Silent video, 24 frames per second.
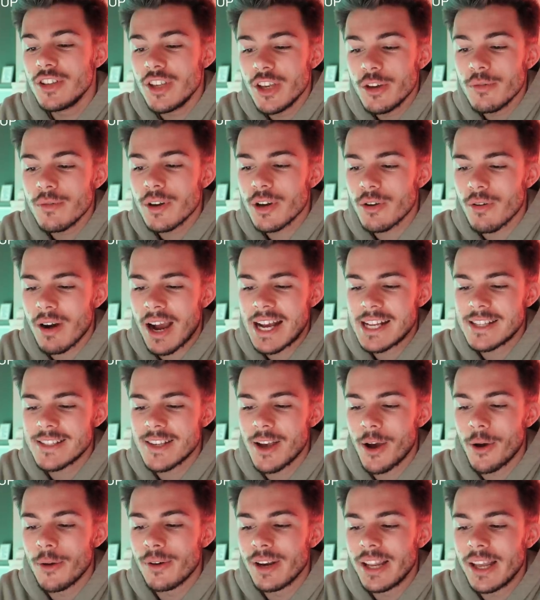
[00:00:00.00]
you regret
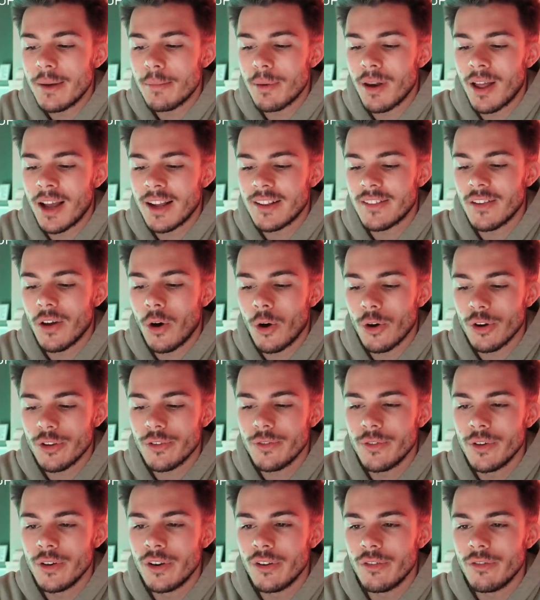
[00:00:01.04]
only applying to
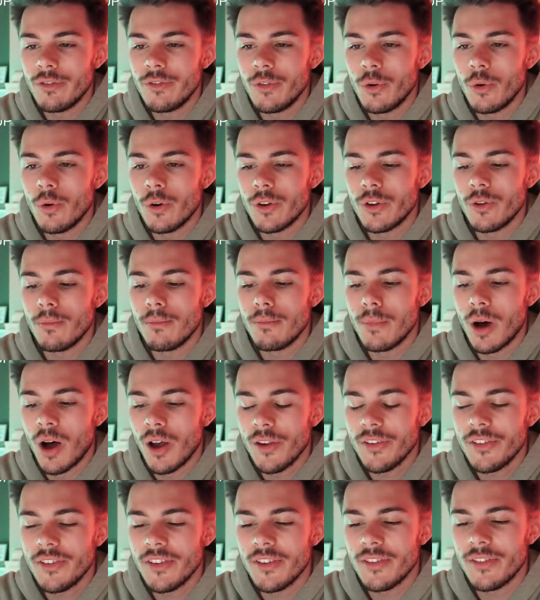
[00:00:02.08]
Oxford for your
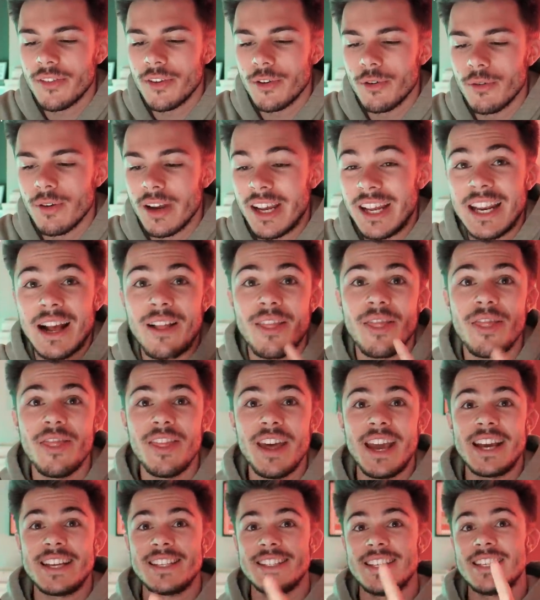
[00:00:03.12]
master's degree? Now
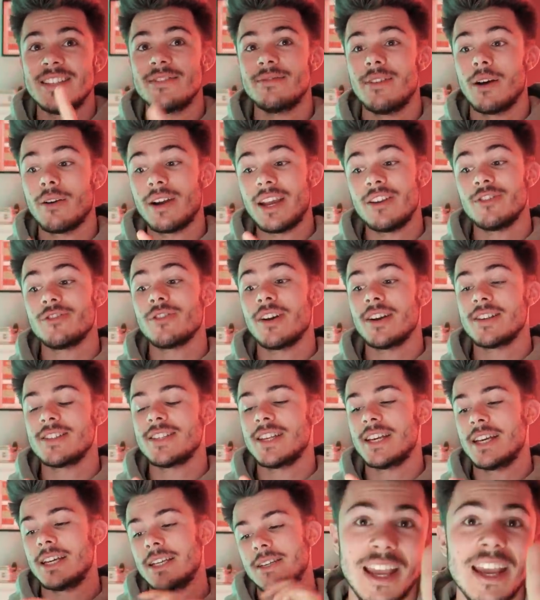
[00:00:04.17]
this is very
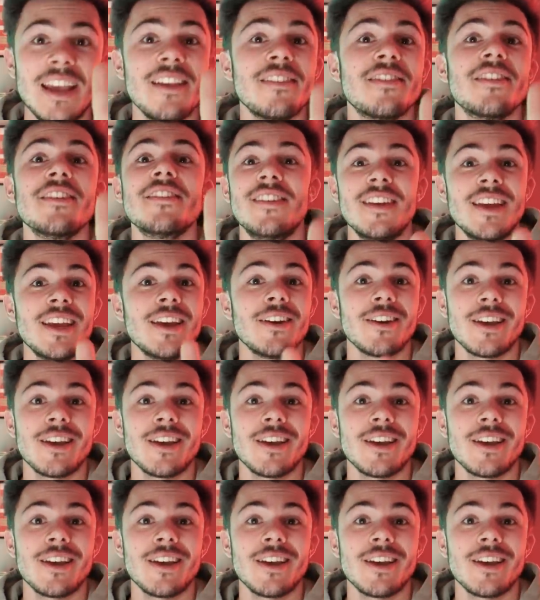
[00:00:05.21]
interesting. Here's the tea,